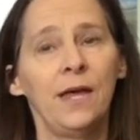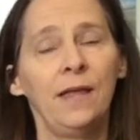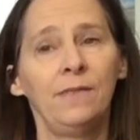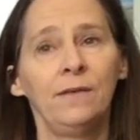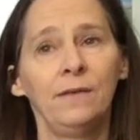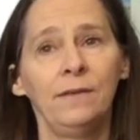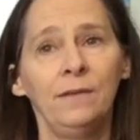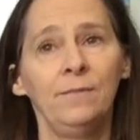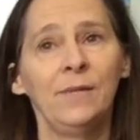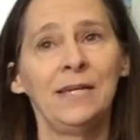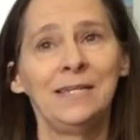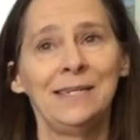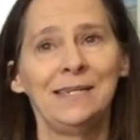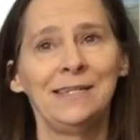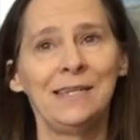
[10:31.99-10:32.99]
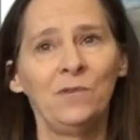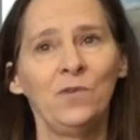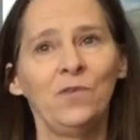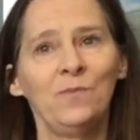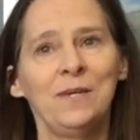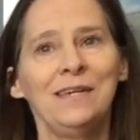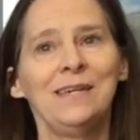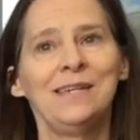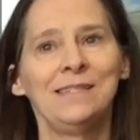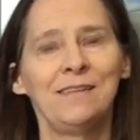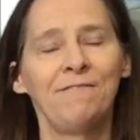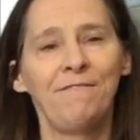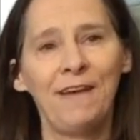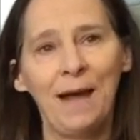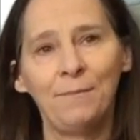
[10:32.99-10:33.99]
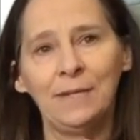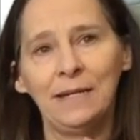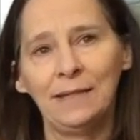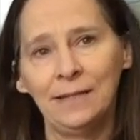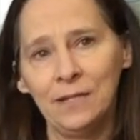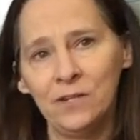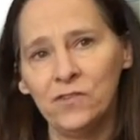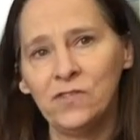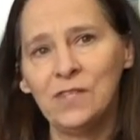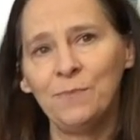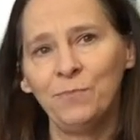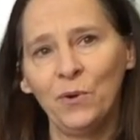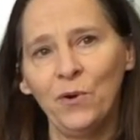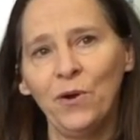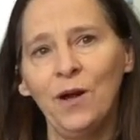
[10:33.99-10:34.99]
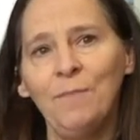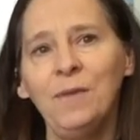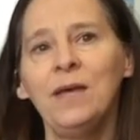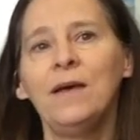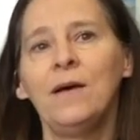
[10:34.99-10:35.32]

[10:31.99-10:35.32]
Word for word: And the Little Métis Sing With Me is a family literacy program.